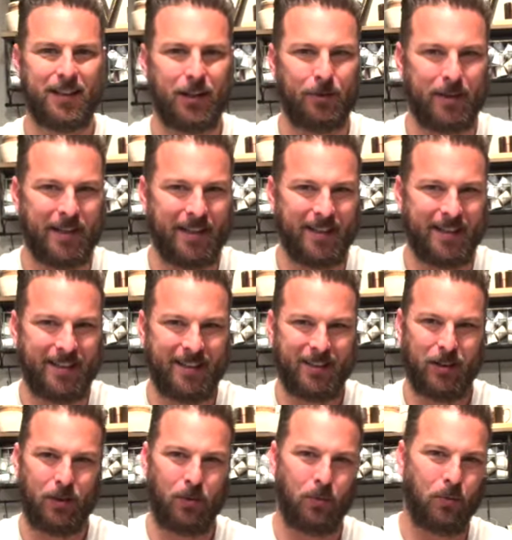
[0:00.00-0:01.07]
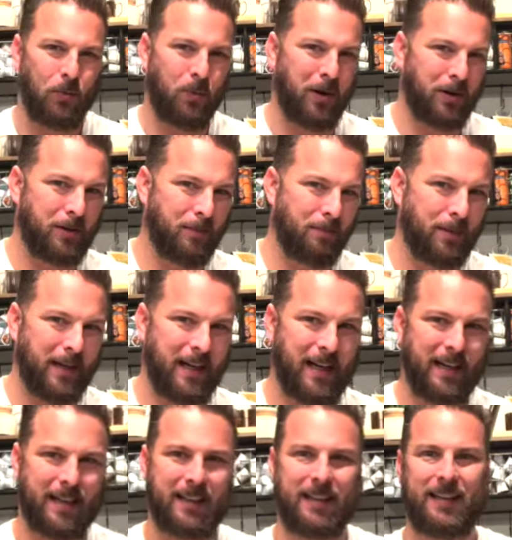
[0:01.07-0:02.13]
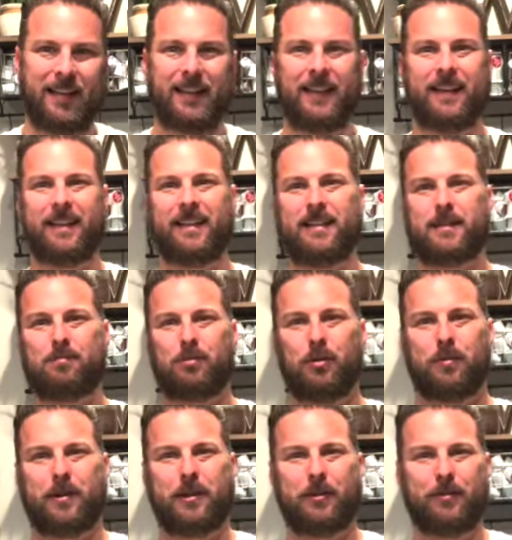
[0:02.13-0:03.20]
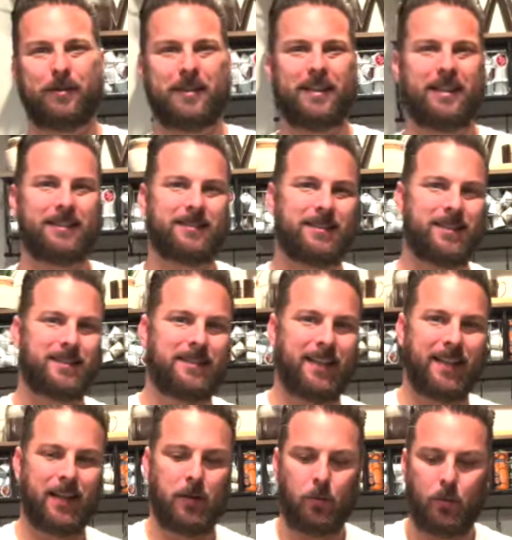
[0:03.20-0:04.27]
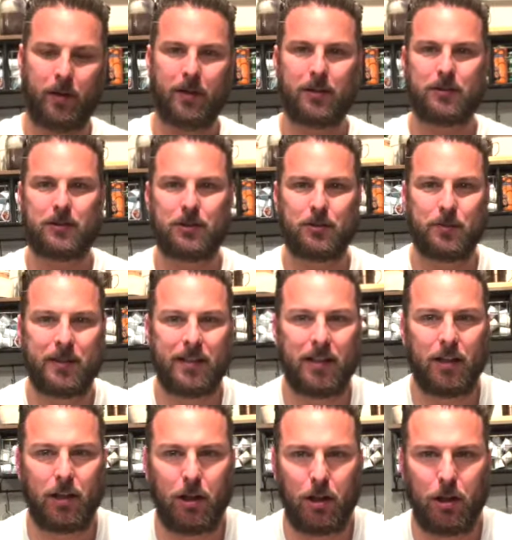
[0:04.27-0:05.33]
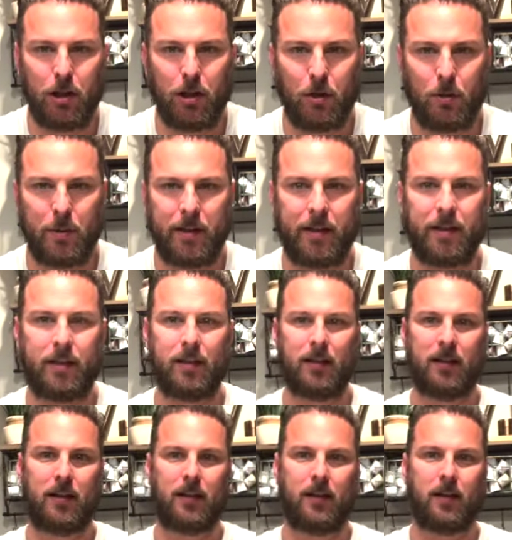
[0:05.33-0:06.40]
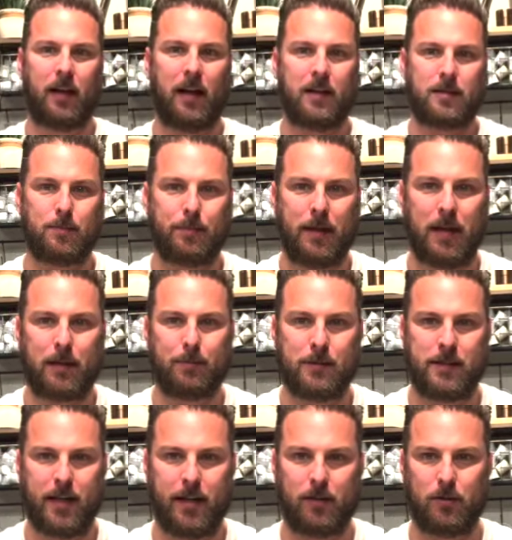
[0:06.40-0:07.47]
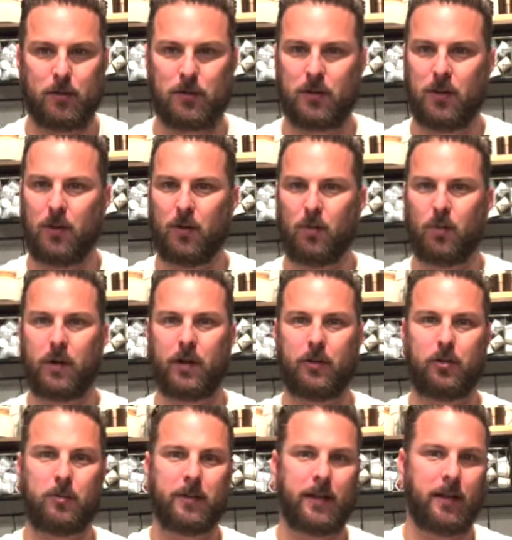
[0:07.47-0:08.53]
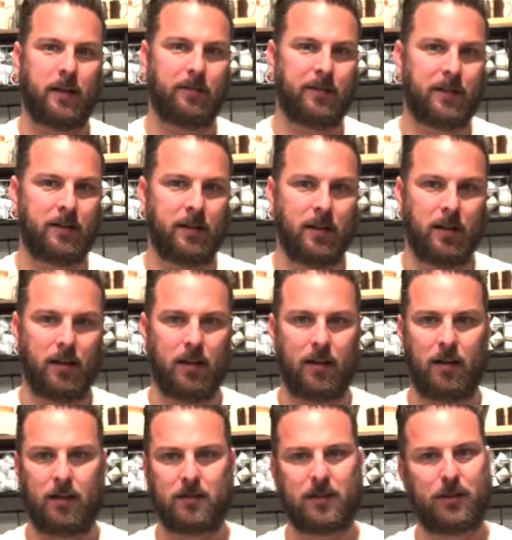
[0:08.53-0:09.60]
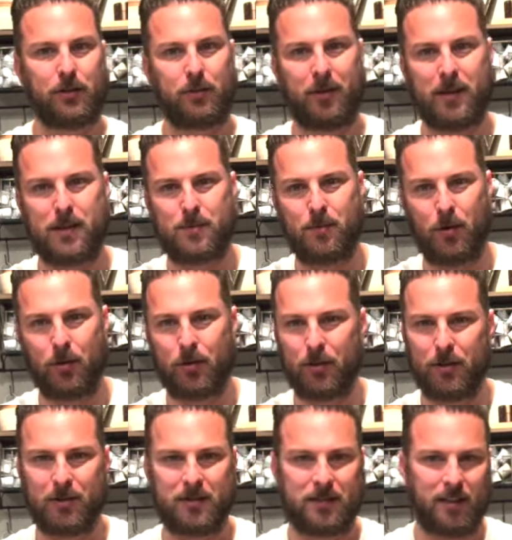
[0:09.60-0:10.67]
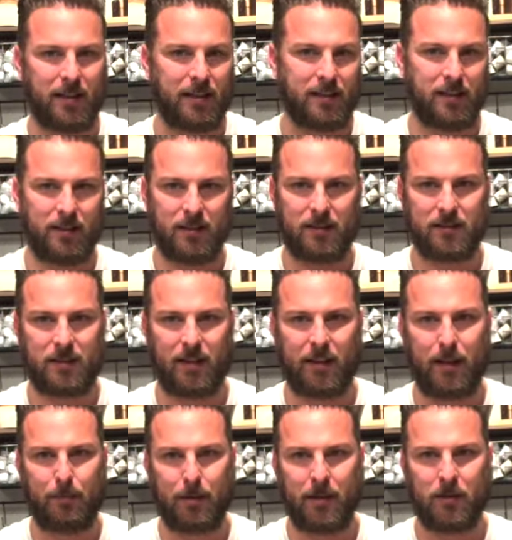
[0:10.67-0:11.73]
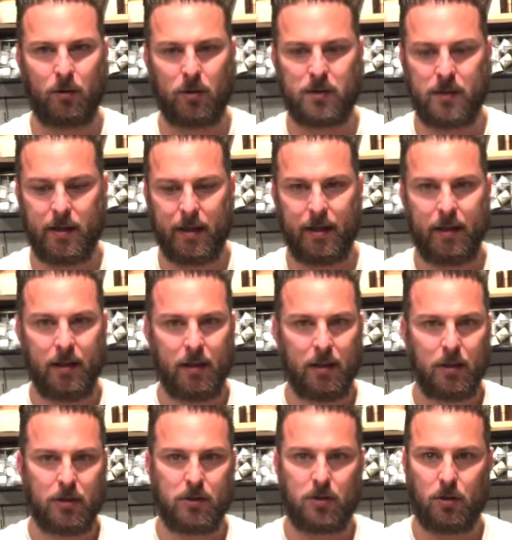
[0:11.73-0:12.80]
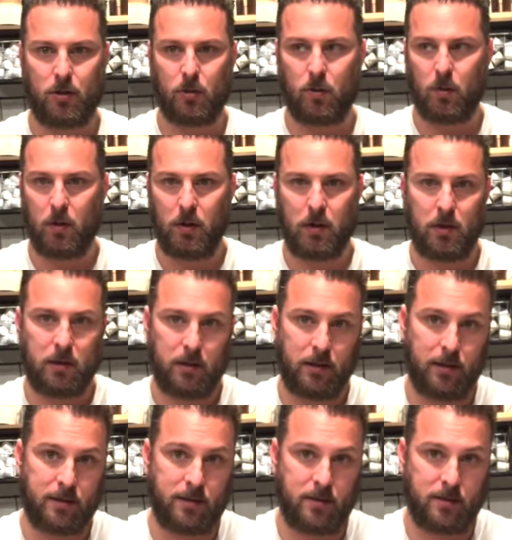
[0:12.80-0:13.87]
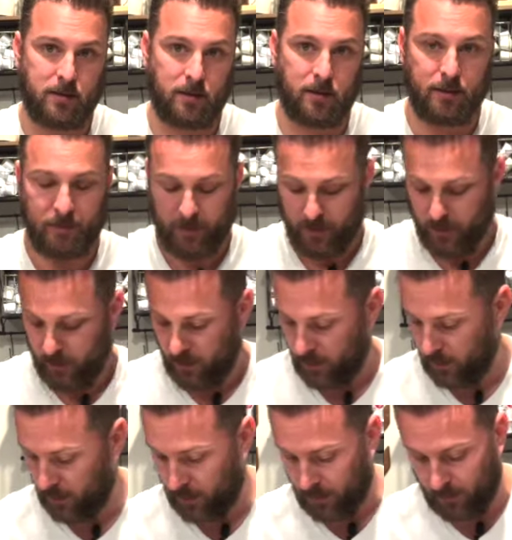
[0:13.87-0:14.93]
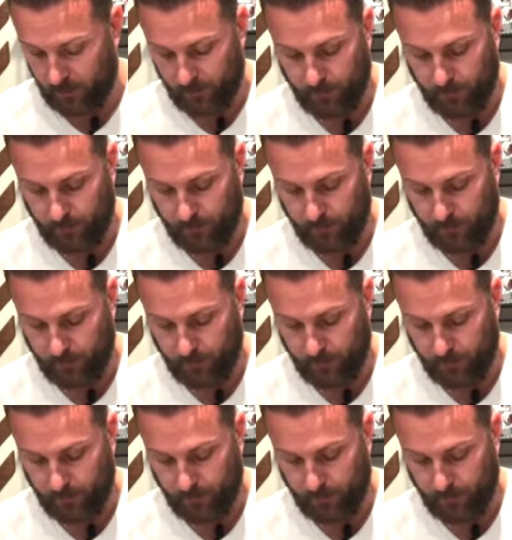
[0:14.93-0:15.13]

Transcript: again, welcome back. It's BBQing. Today we are doing loaded Hasselback potatoes. We're gonna do them in the oven. I was gonna do them on the smoker, decided to just kind of keep it indoors today. So let's get started. The